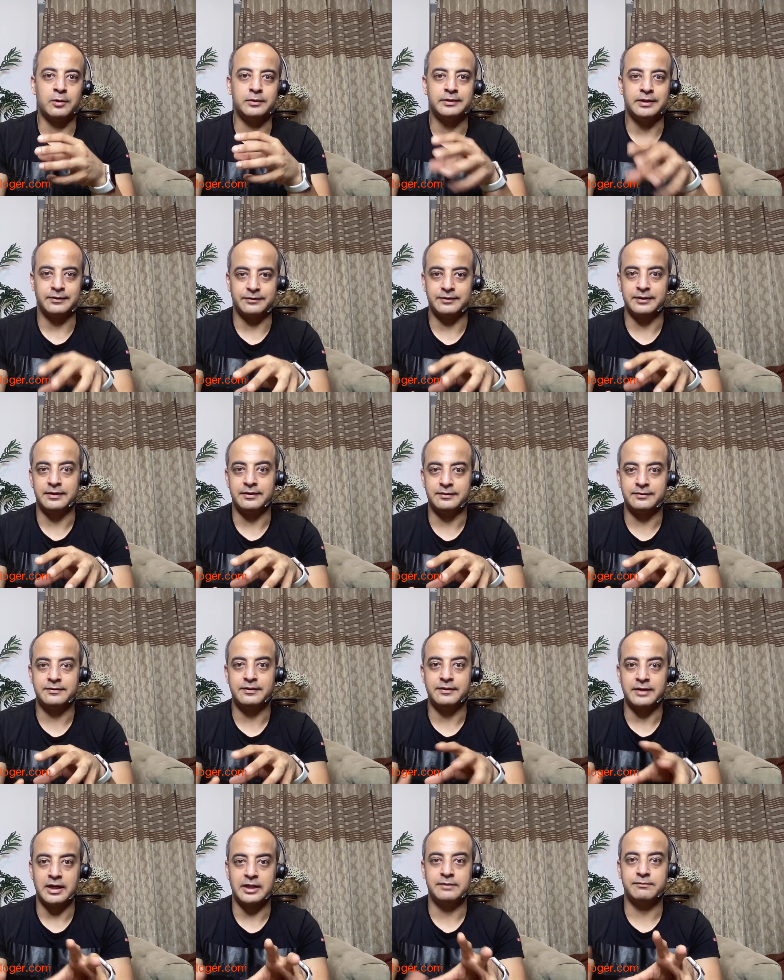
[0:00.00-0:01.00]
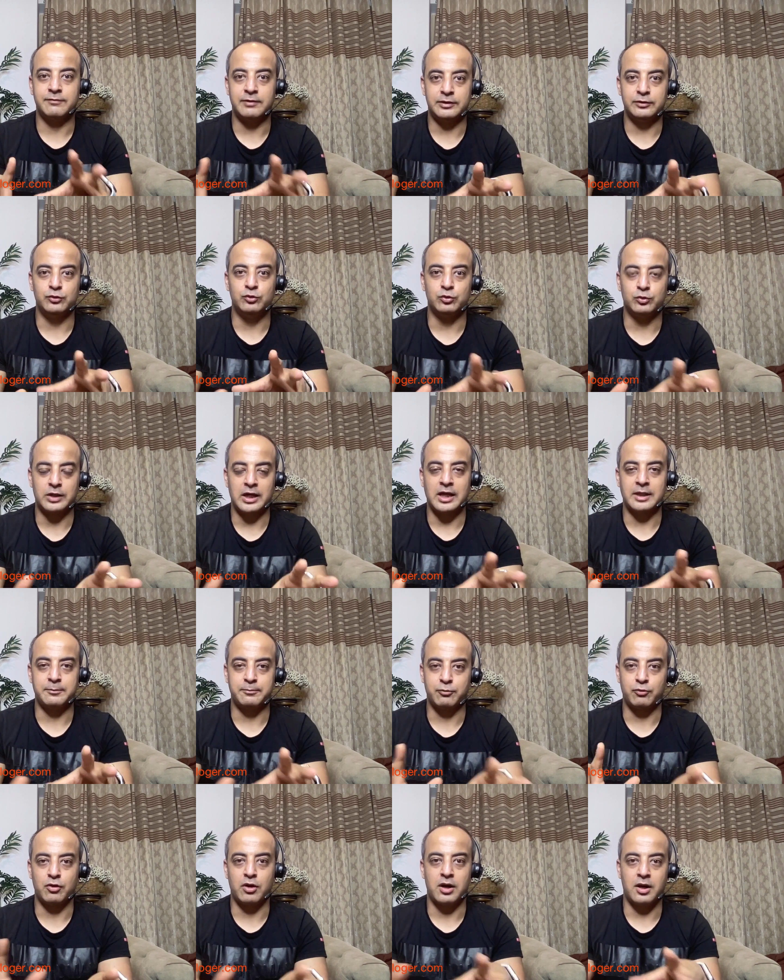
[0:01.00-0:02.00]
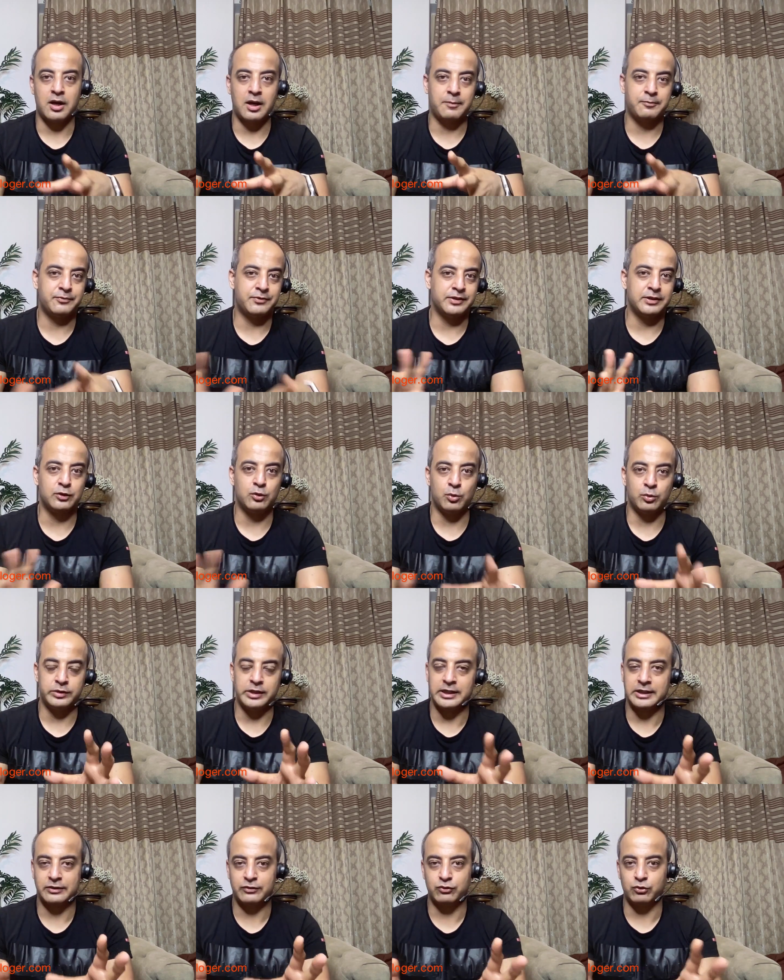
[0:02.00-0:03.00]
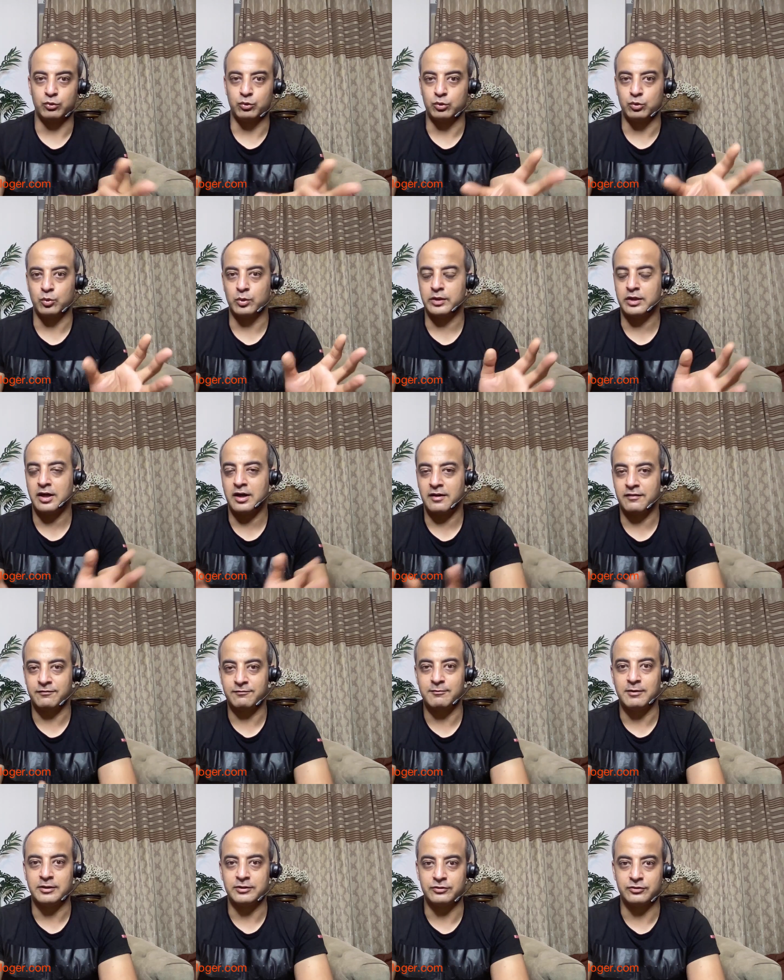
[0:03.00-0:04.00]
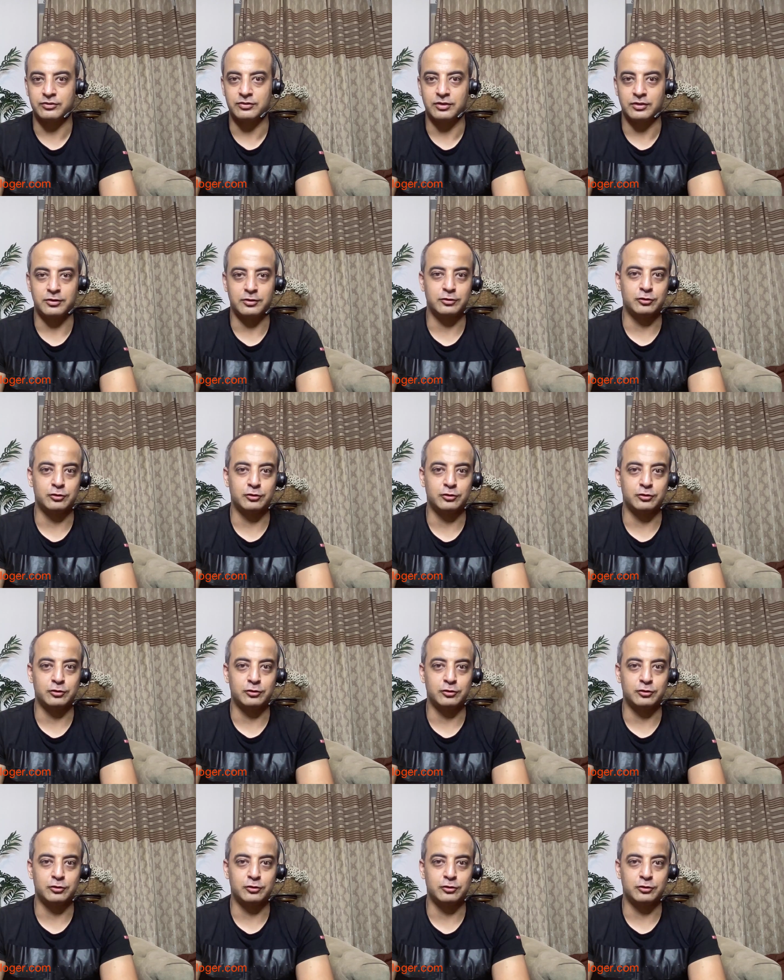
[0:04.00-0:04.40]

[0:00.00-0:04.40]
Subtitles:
this is the time when you can perhaps see over the next two and a half months,